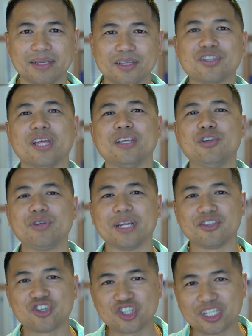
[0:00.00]
So that you
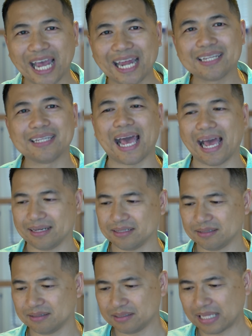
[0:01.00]
can shed
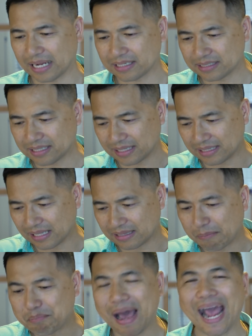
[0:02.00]

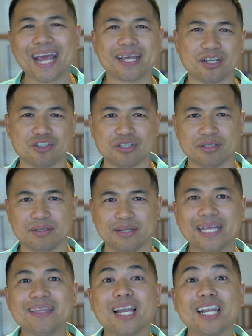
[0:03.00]
the baggage
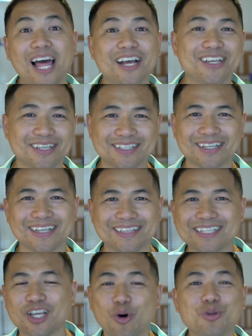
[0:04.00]
and the luggage
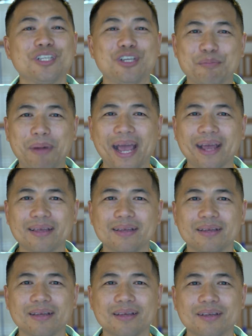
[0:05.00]
that's holding you back
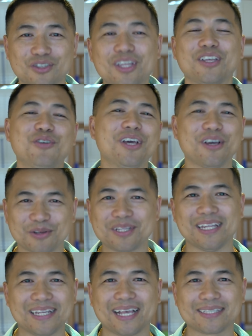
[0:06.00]
so that you can go to
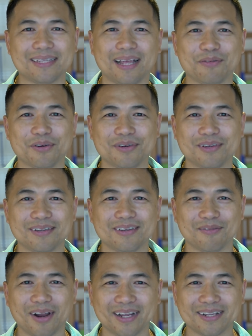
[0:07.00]
the next level,
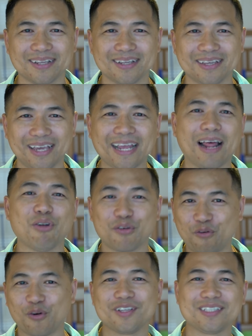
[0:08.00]
right? And I look
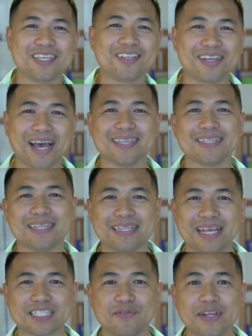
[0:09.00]
forward to seeing you guys in the
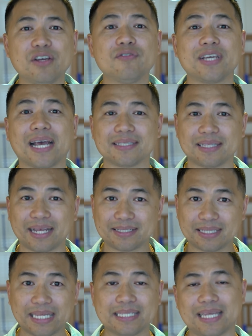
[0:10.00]
next video. If you guys
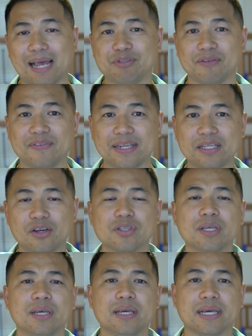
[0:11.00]
like these types of videos,
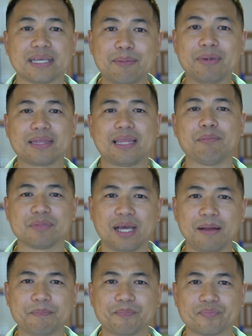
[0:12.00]
give me a thumbs
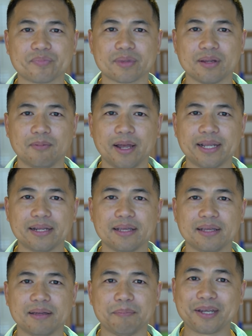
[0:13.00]
up, right?
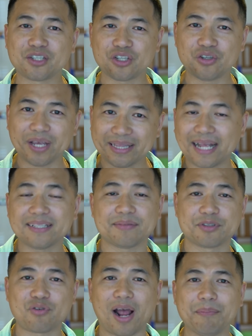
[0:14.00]
Make sure you hit that
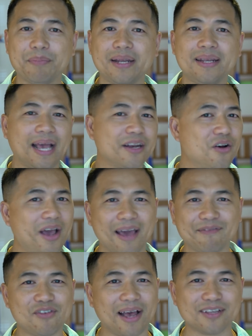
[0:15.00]
subscribe button. I know
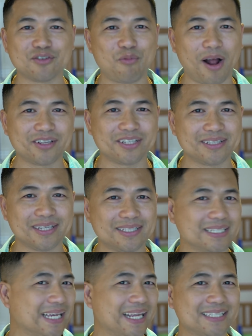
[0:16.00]
half you guys are watching this,
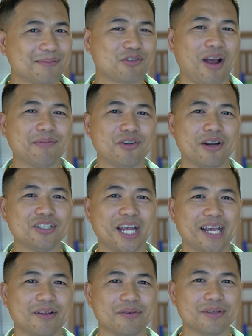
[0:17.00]
you ain't subscribed to our
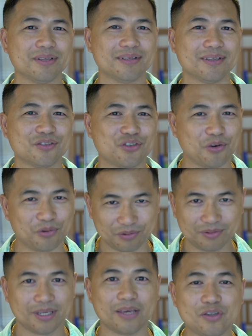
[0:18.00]
channel.
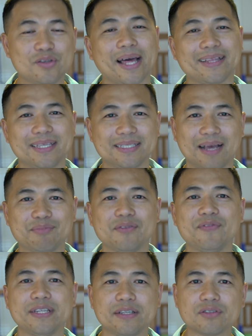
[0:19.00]
So if you like these types of
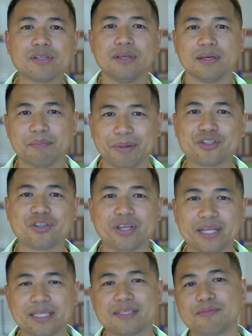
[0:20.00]
videos, make sure you
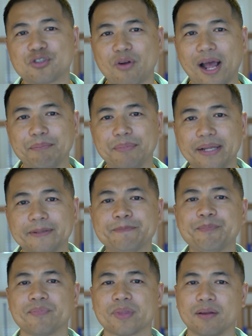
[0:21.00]
hit the subscribe button,
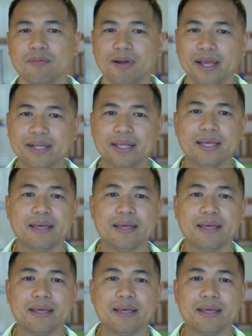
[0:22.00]
right?